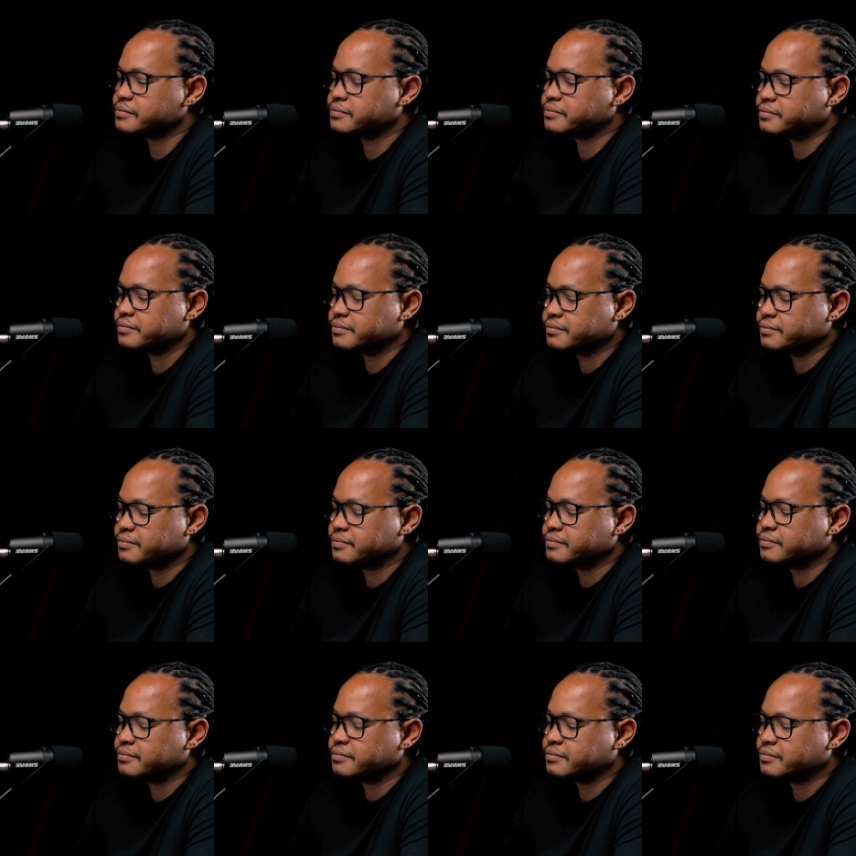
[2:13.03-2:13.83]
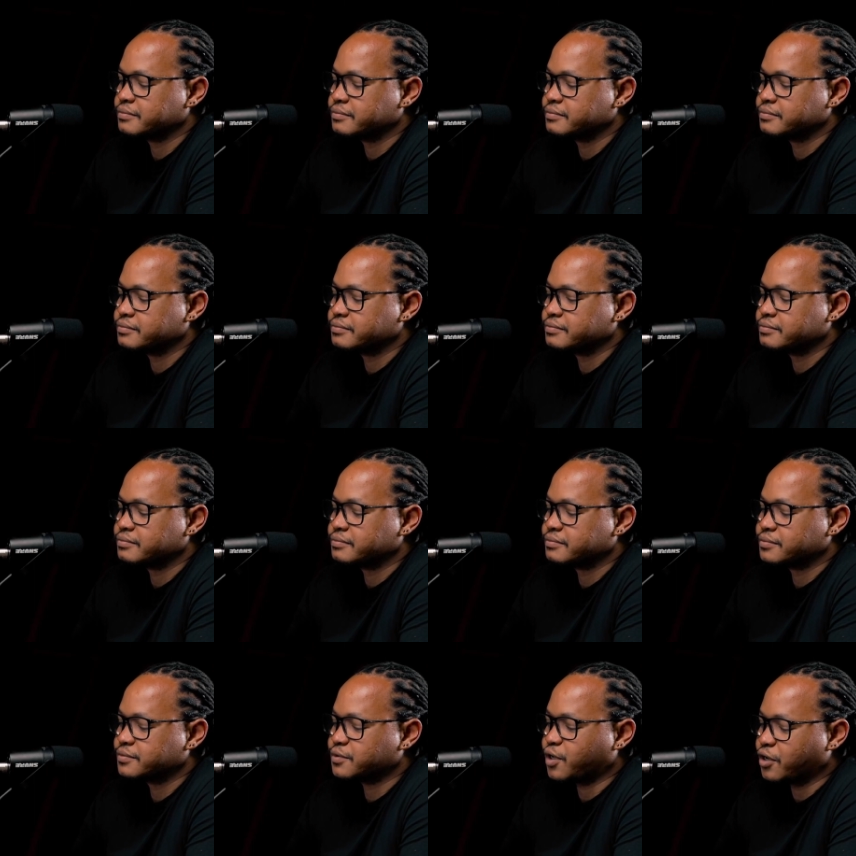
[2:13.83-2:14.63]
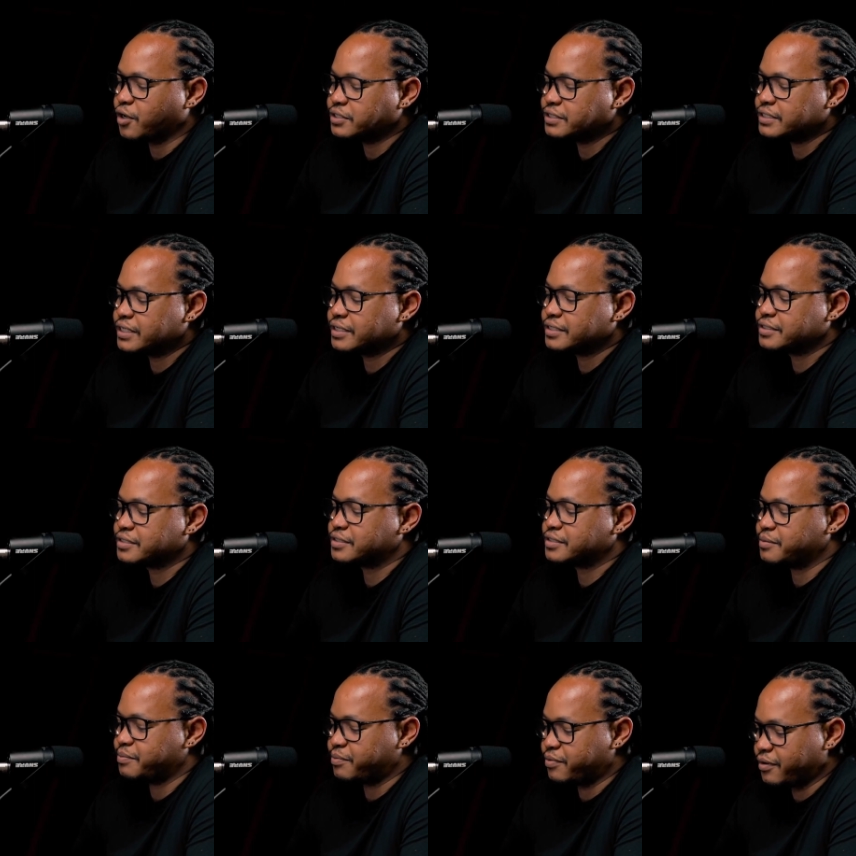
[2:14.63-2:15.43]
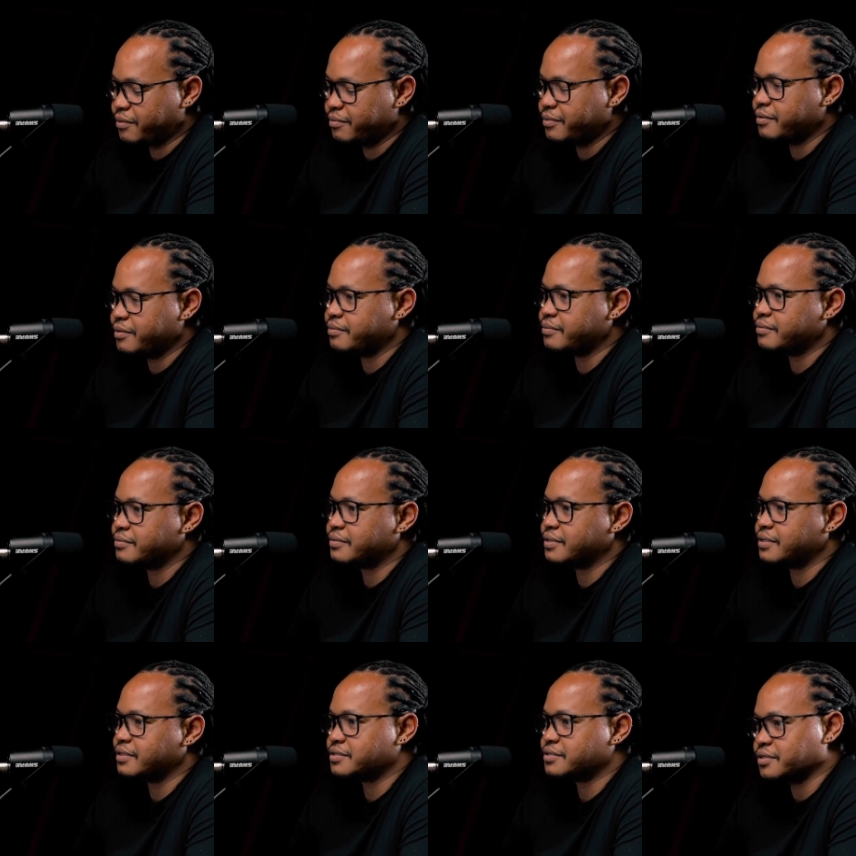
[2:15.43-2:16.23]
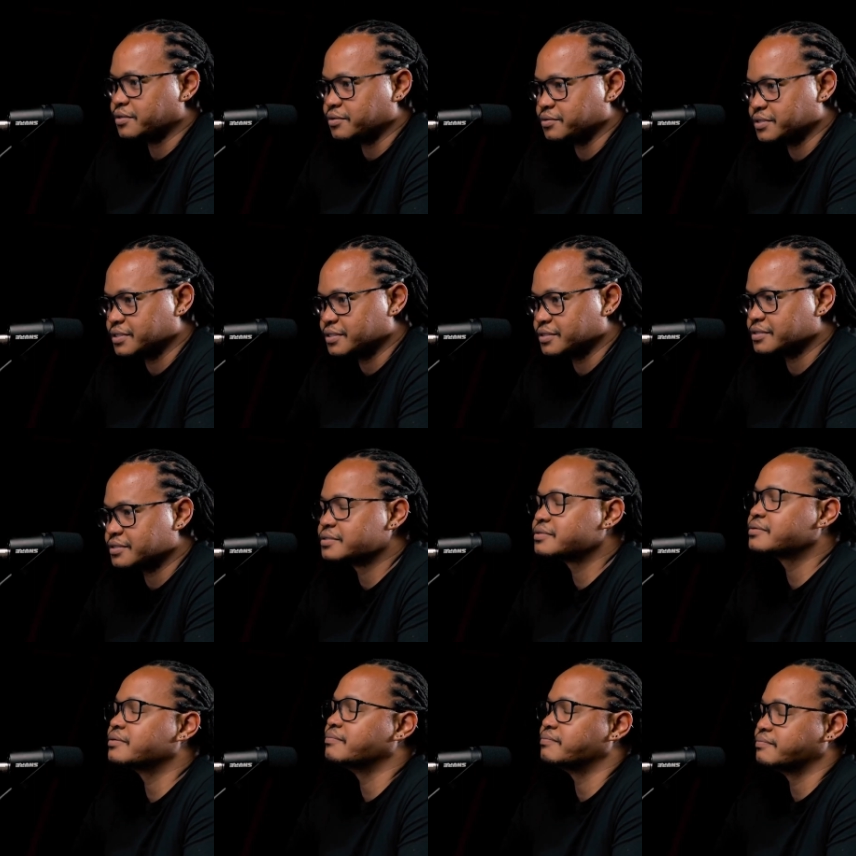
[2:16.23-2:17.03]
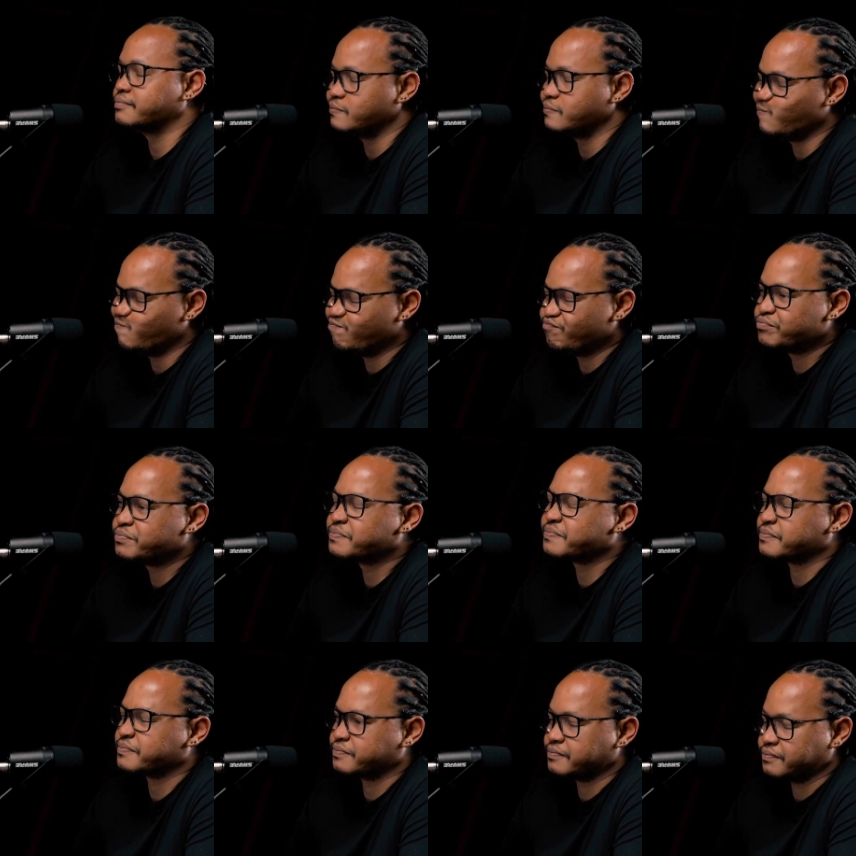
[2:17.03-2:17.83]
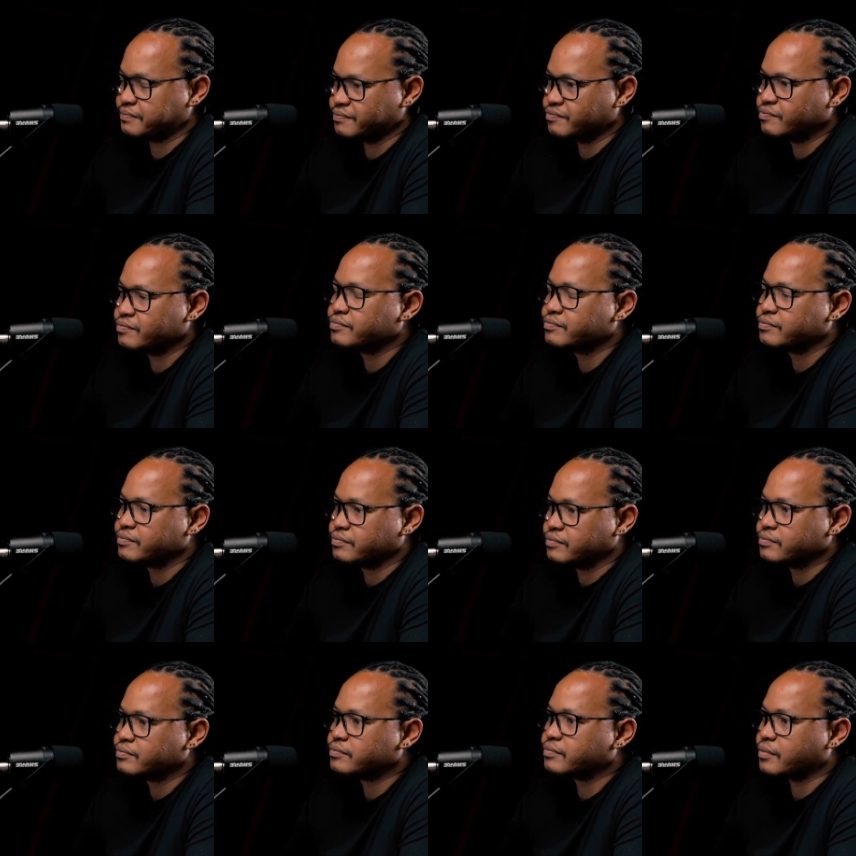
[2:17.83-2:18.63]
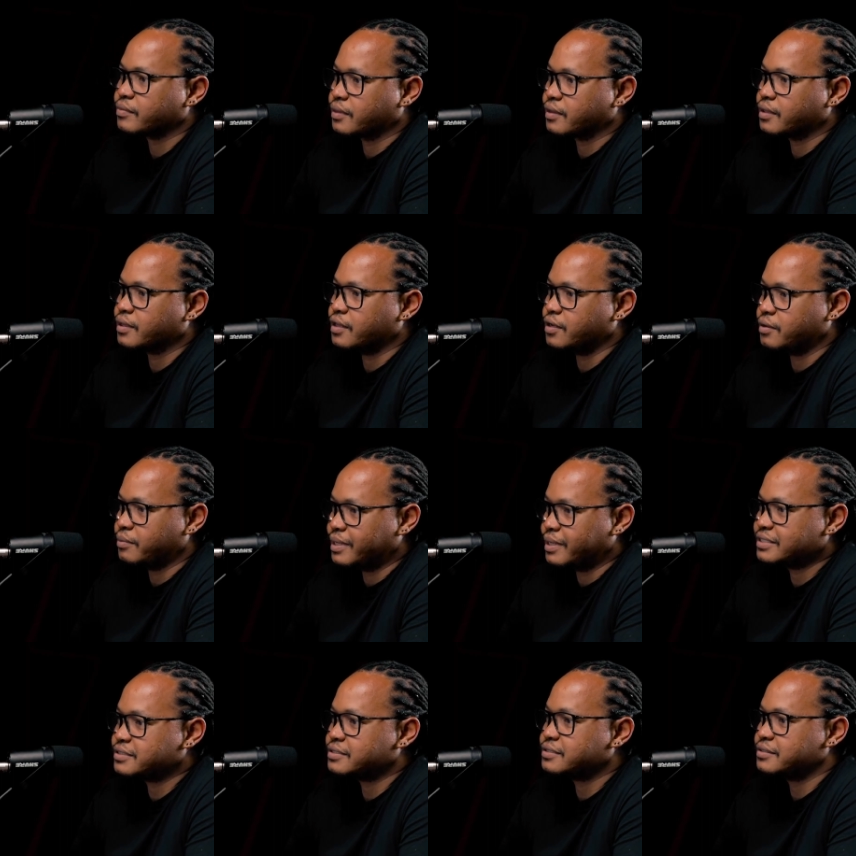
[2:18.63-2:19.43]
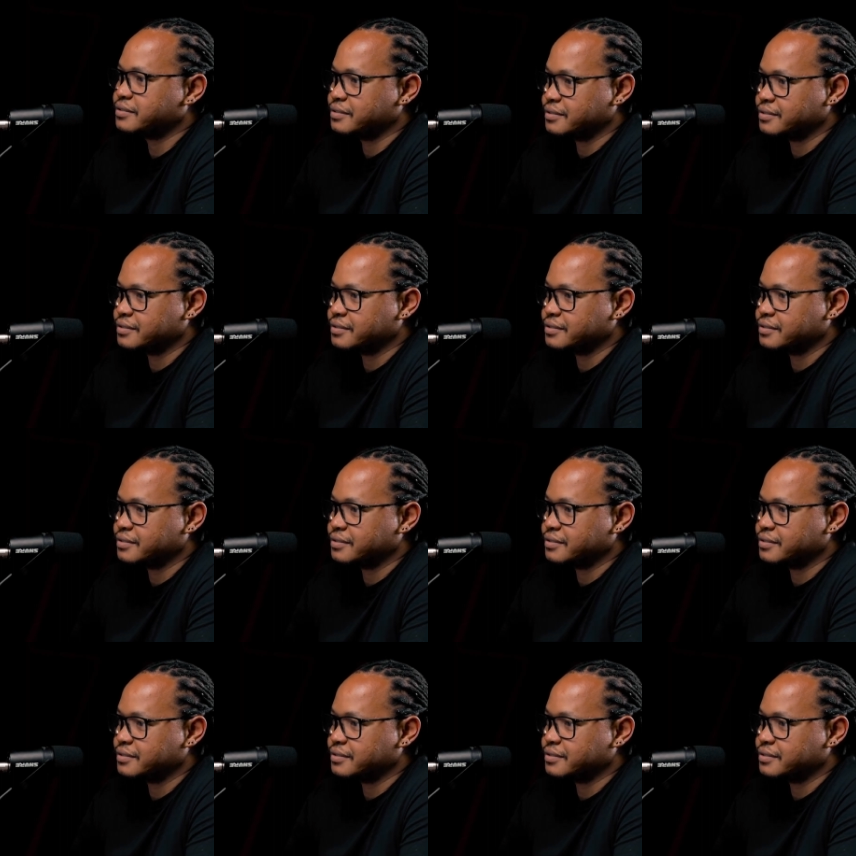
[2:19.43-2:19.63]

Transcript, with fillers: And no matter no matter how many context, times the problem and the solutions. Yes. Mm-hmm. Um, and no matter.